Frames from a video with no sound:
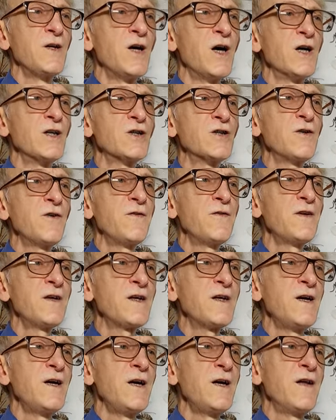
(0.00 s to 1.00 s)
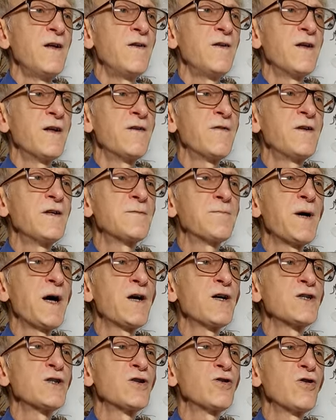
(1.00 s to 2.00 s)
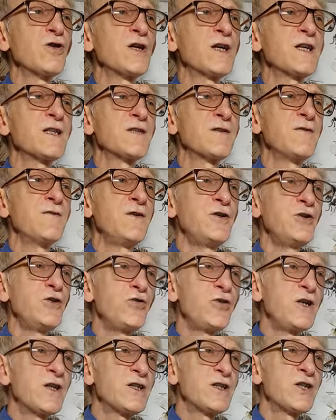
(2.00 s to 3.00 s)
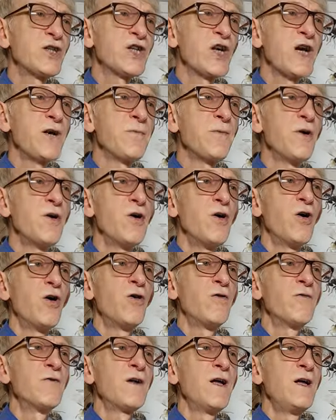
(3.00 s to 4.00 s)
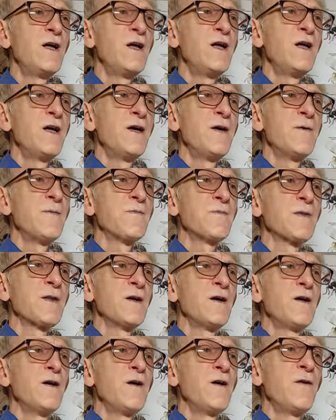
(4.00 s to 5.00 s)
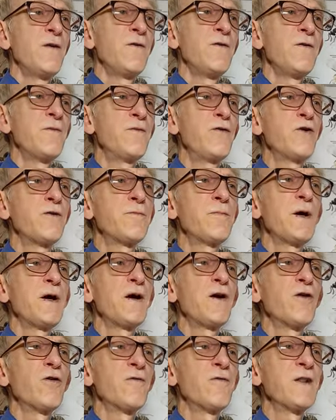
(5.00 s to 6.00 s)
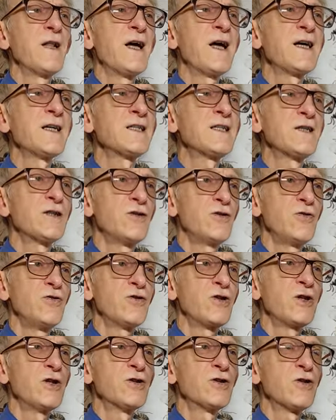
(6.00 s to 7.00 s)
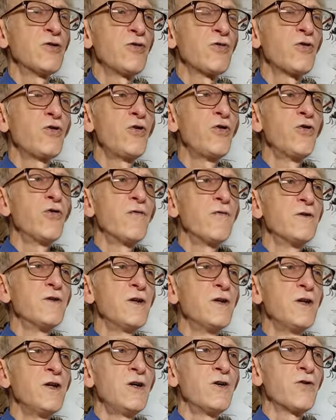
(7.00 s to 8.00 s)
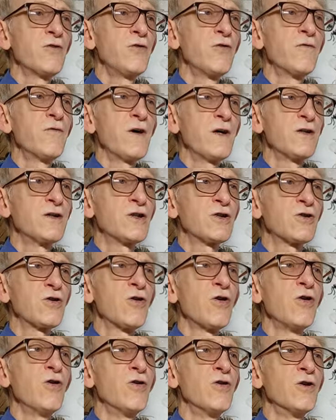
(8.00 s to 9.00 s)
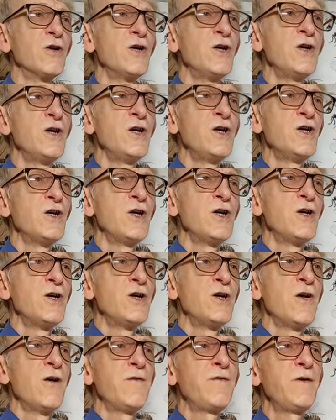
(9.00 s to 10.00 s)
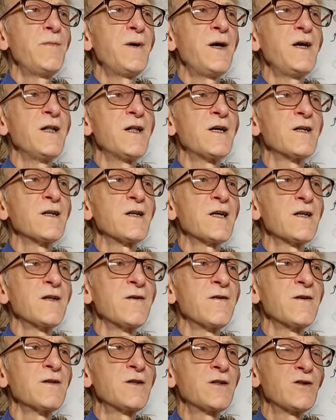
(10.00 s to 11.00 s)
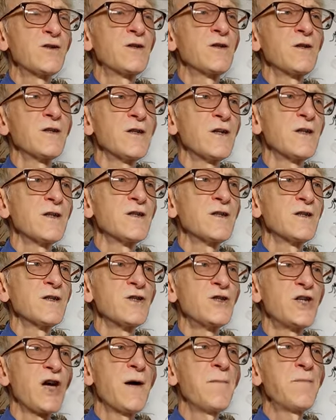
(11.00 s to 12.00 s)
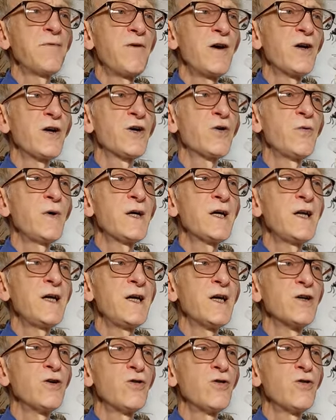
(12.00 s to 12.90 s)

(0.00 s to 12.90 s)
And then this parasitoid has a unique shape of third pair of legs, you see, so curved and strong. Female and can jump very quickly, and